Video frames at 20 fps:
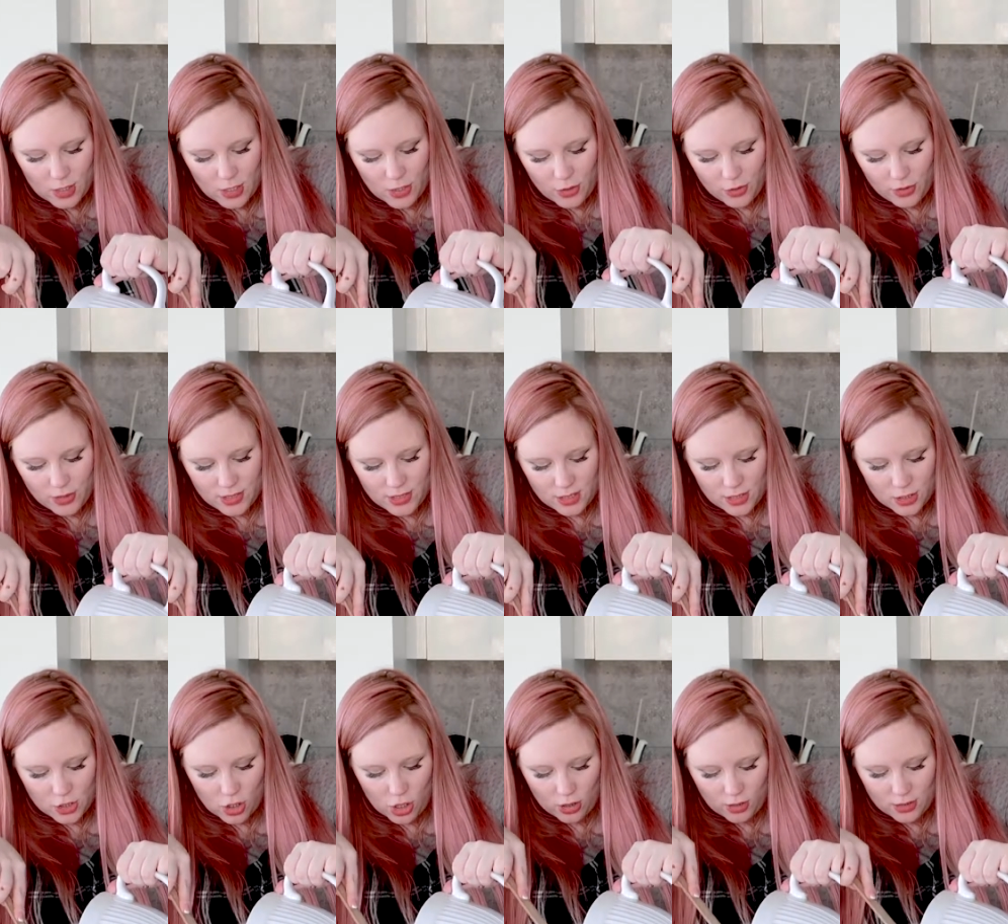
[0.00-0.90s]
You can see
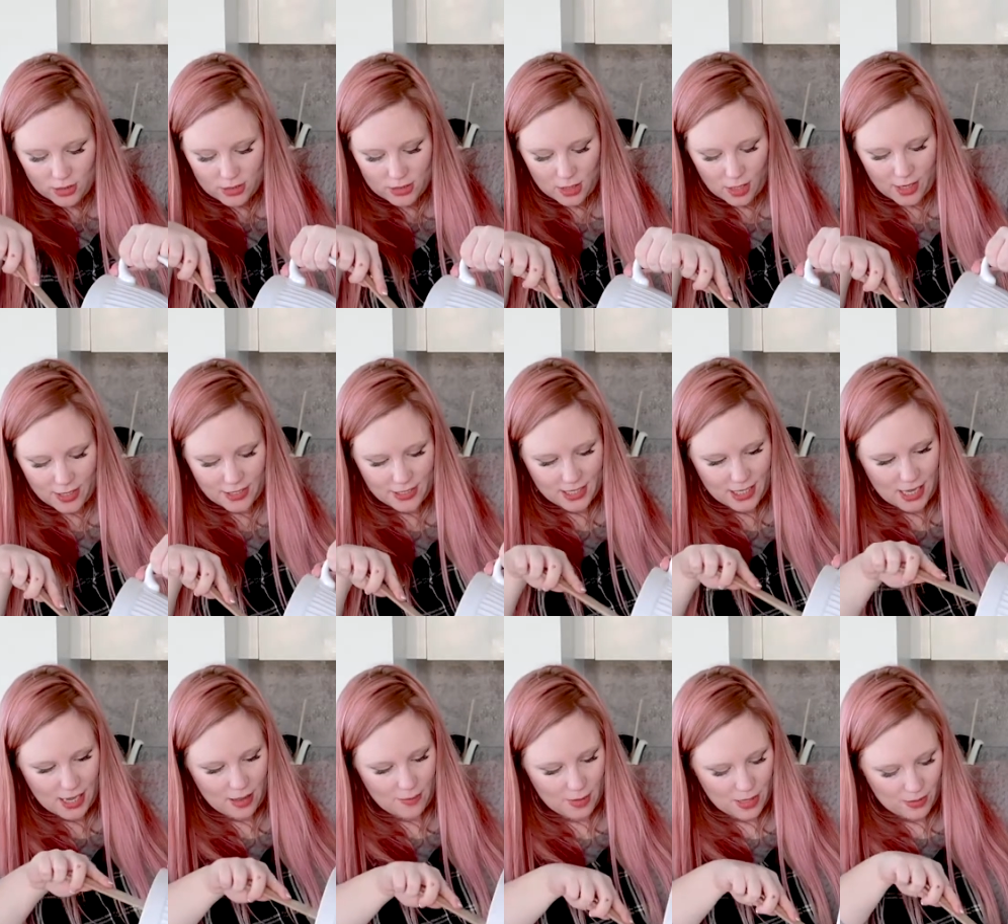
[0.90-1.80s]
the chocolate's starting to
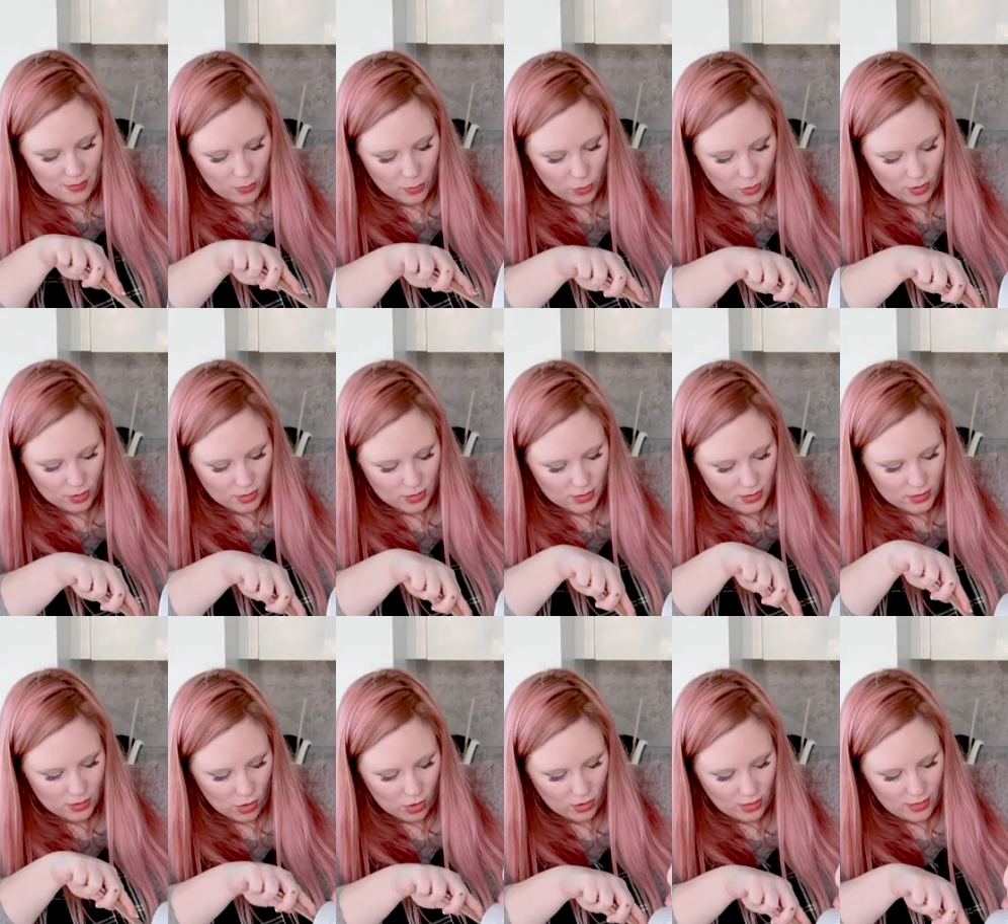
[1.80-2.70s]
get a bit more
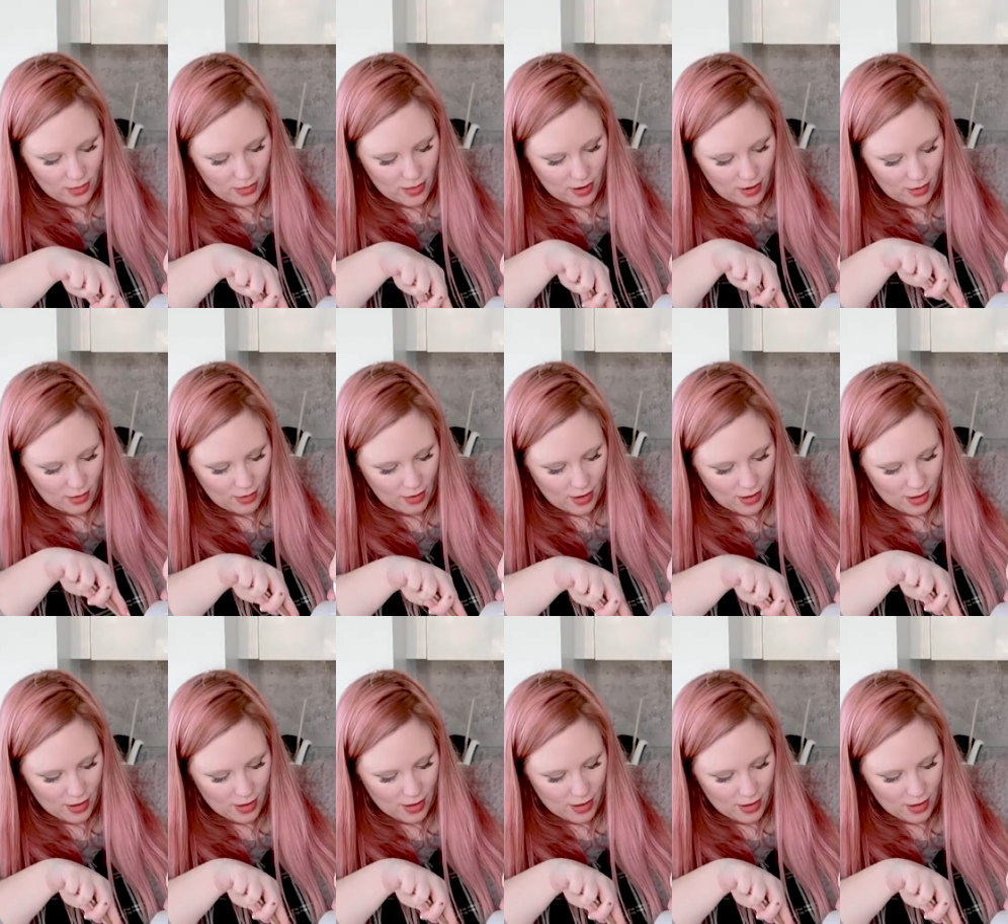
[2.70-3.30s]
solid there.